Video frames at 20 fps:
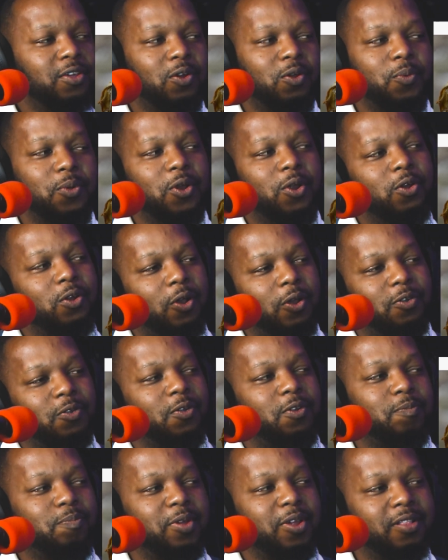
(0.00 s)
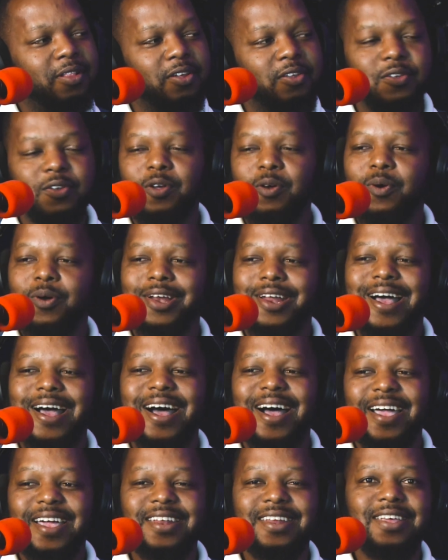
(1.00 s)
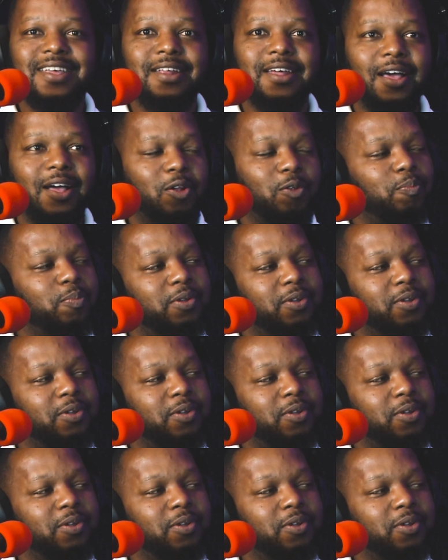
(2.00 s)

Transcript: You know, we don't want to admit that, you know what? I need help.